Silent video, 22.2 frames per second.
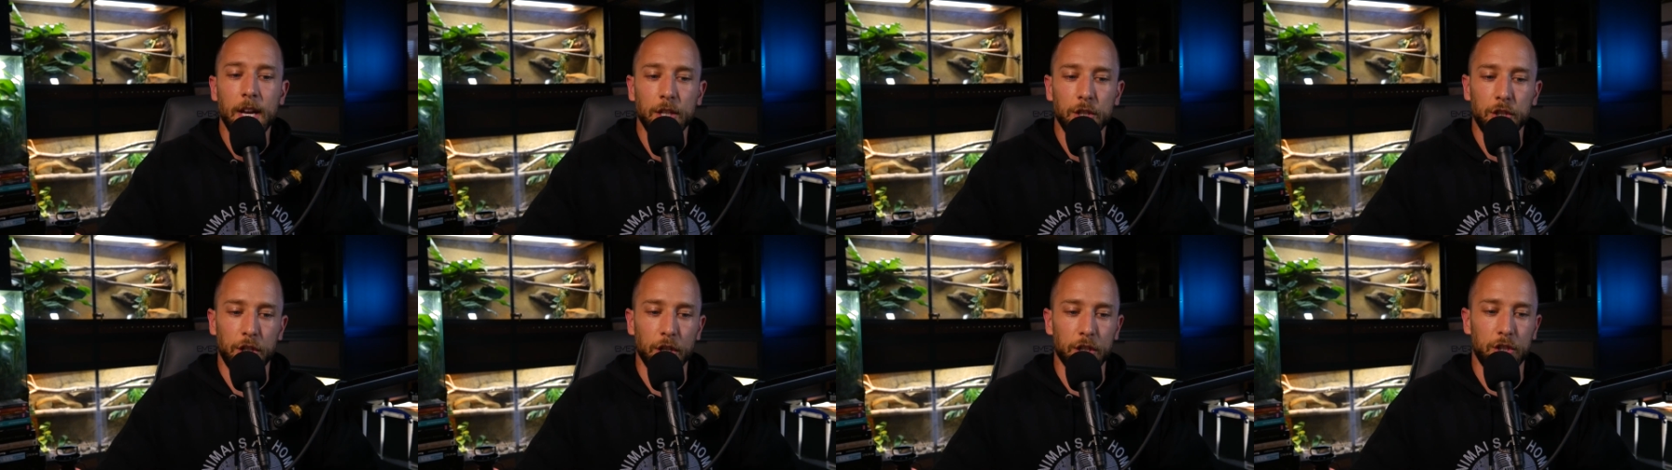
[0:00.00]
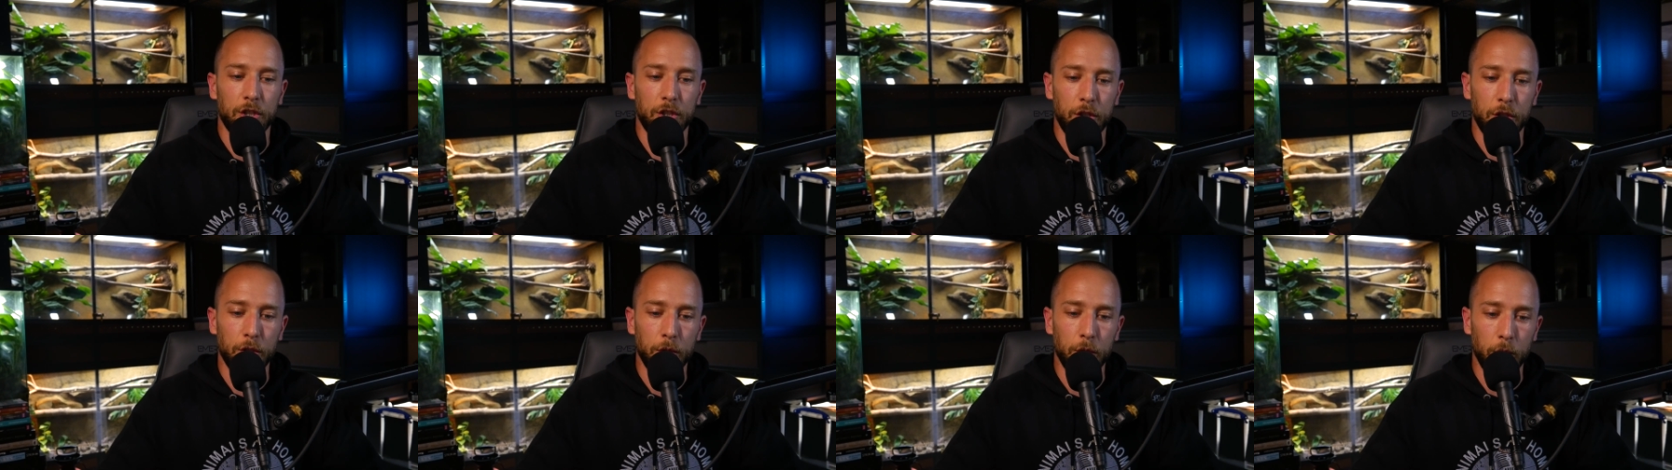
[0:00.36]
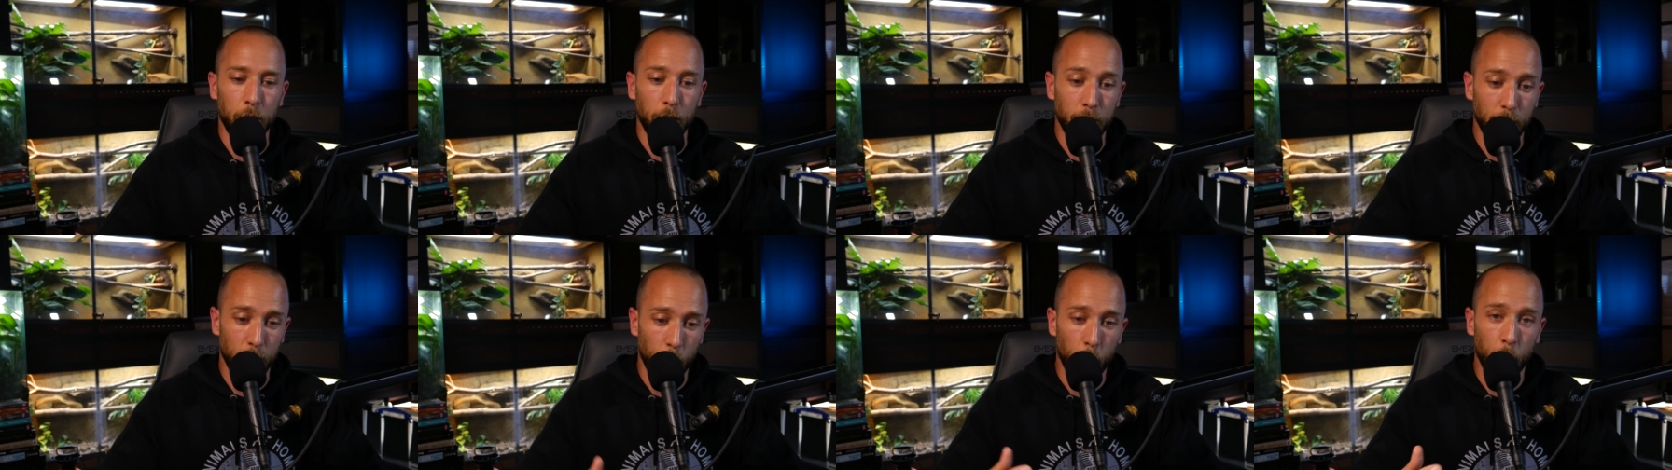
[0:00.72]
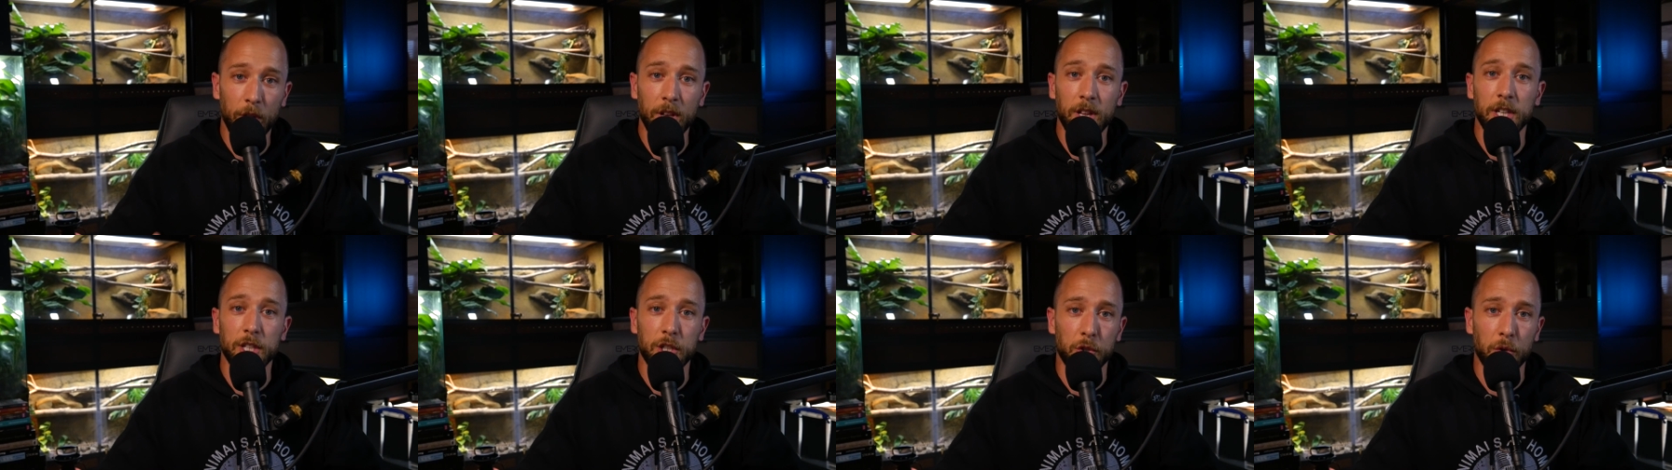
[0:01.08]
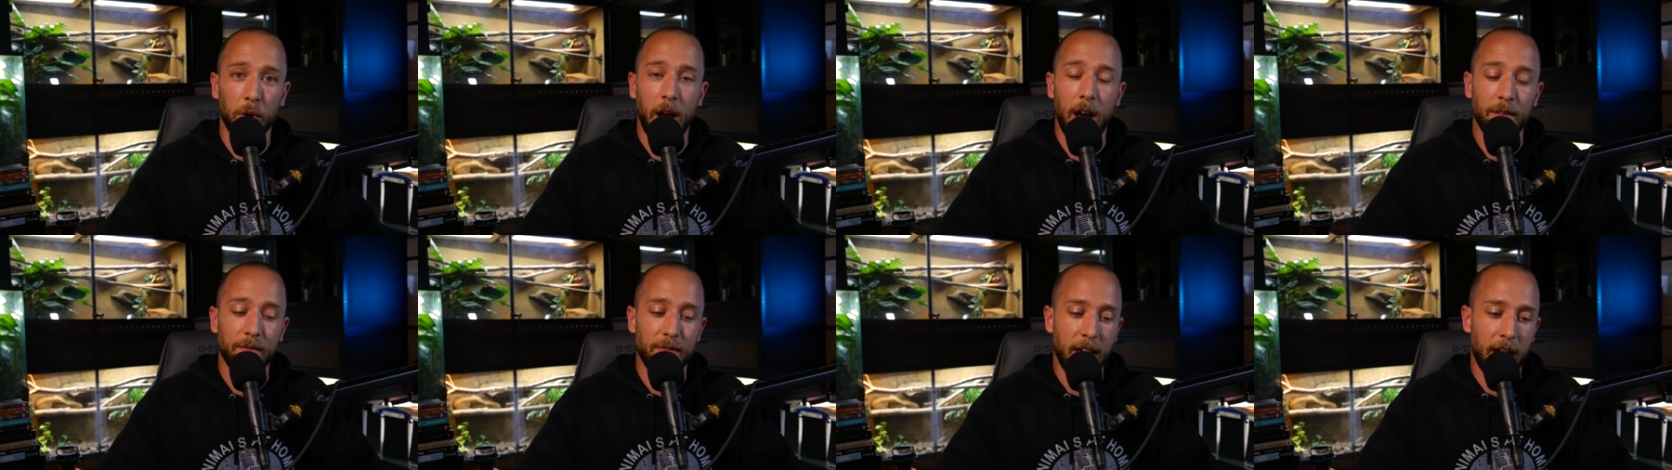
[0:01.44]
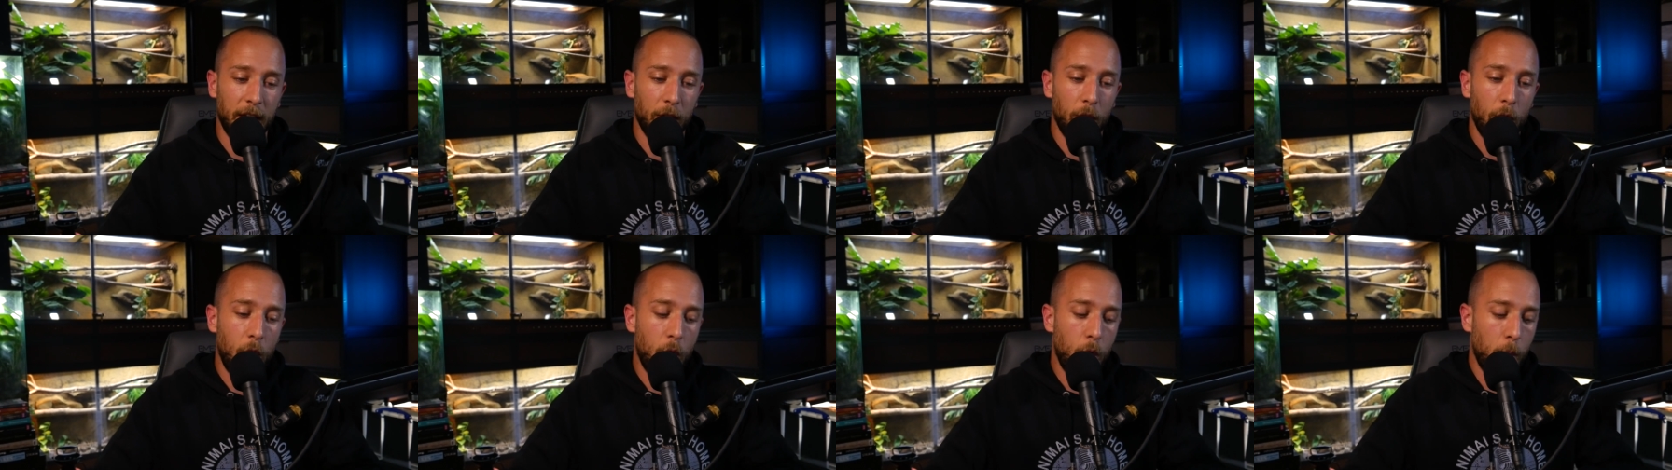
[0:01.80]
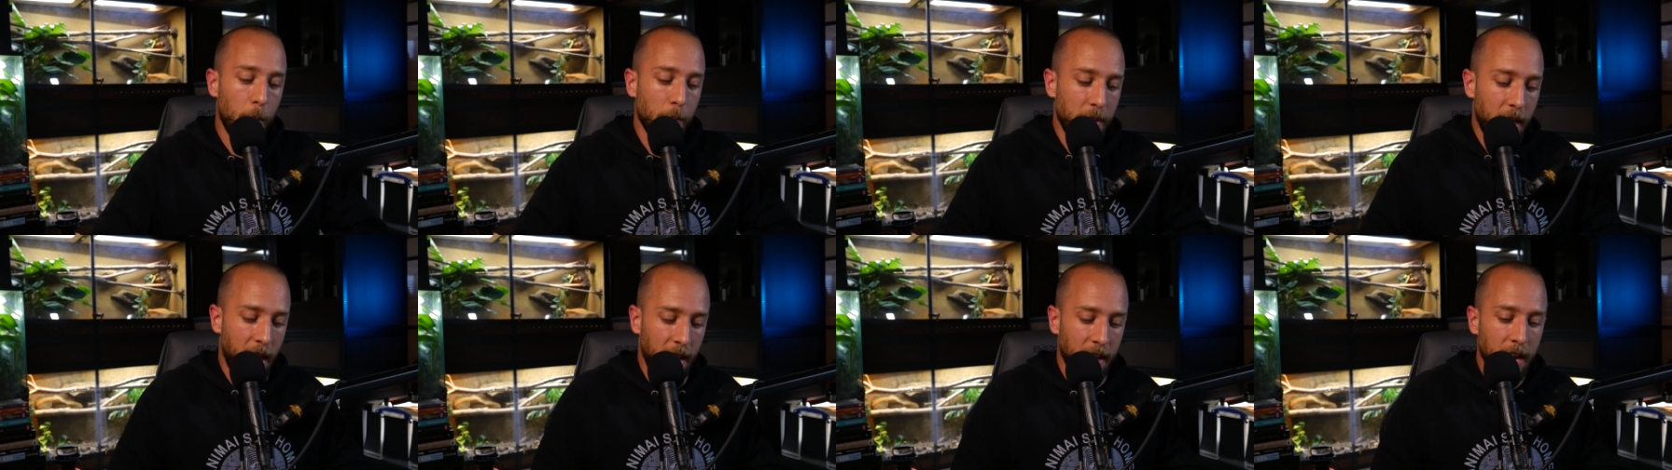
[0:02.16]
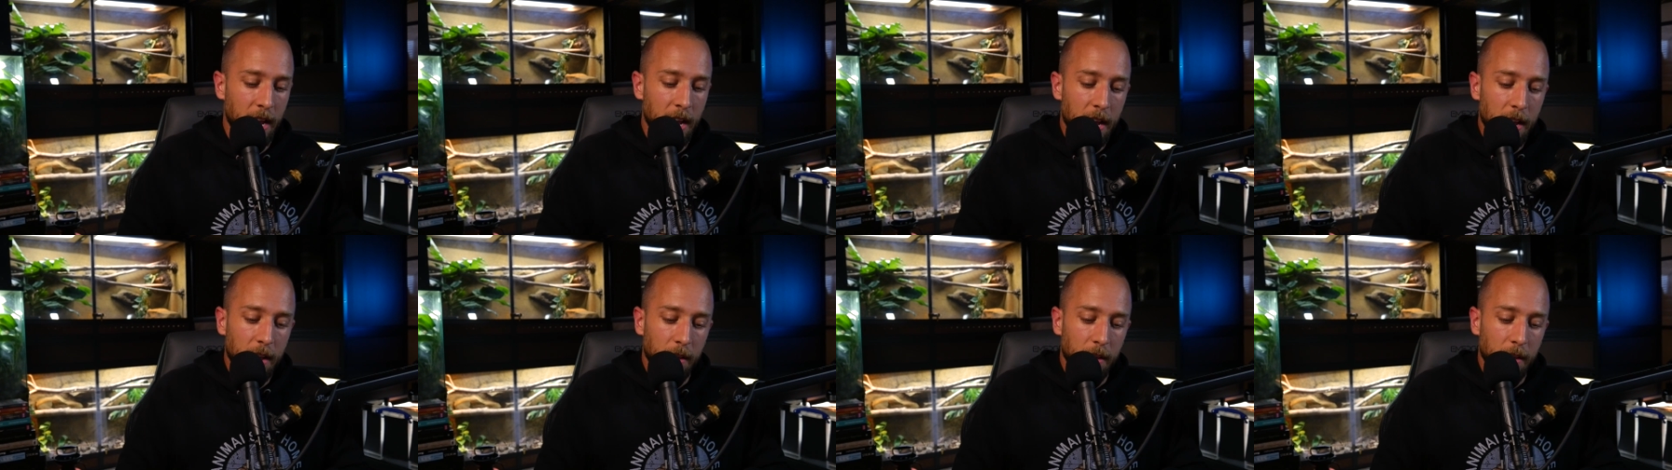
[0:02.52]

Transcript: just to really drive that home that